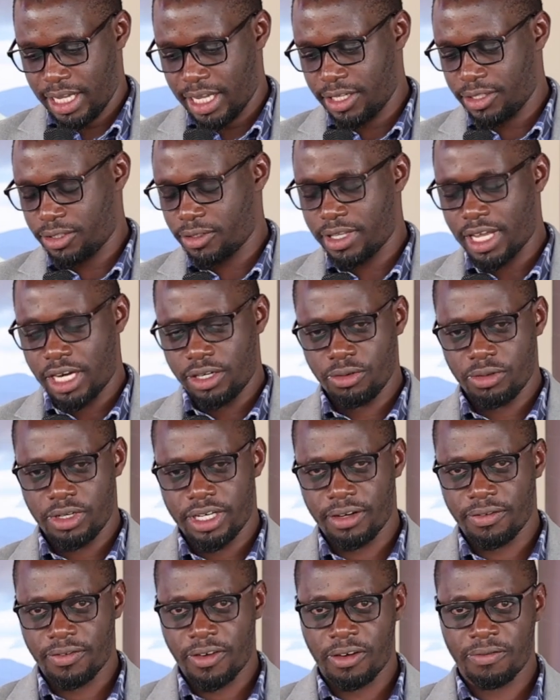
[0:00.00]
So that would
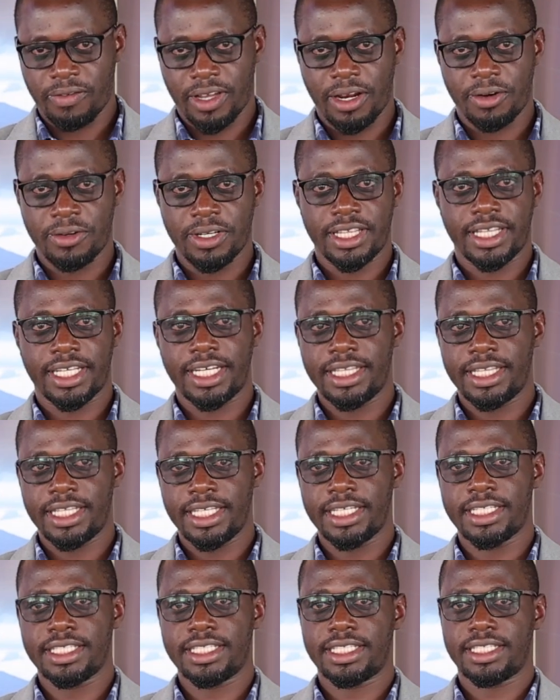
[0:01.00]
revolve around three
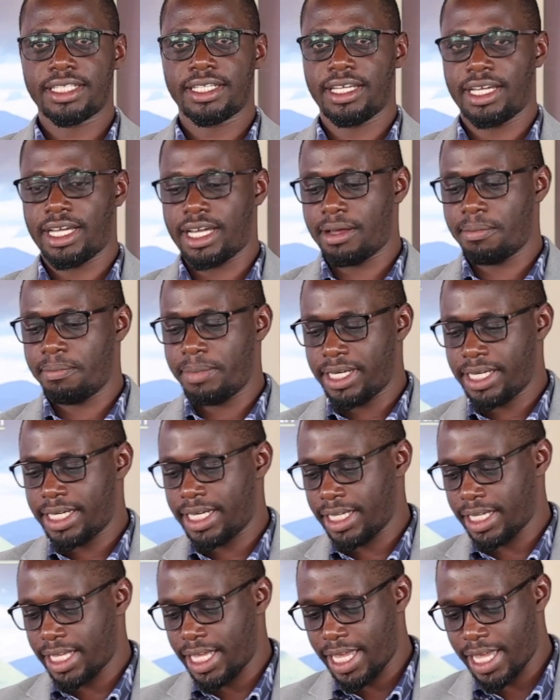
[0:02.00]
things:
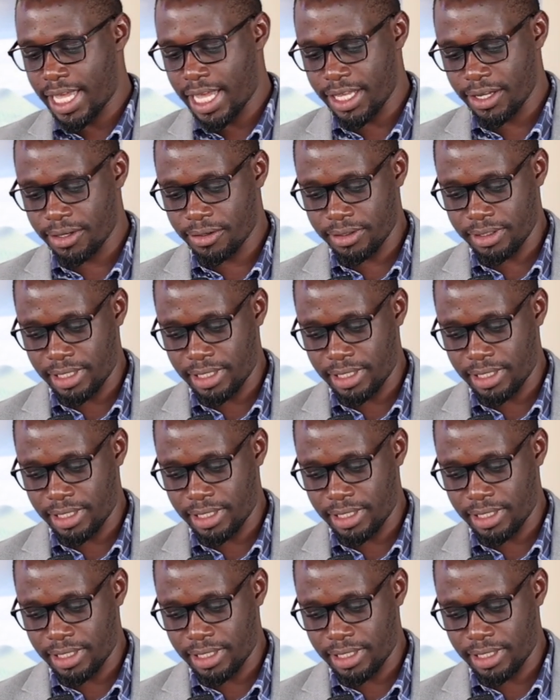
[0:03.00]
building AI,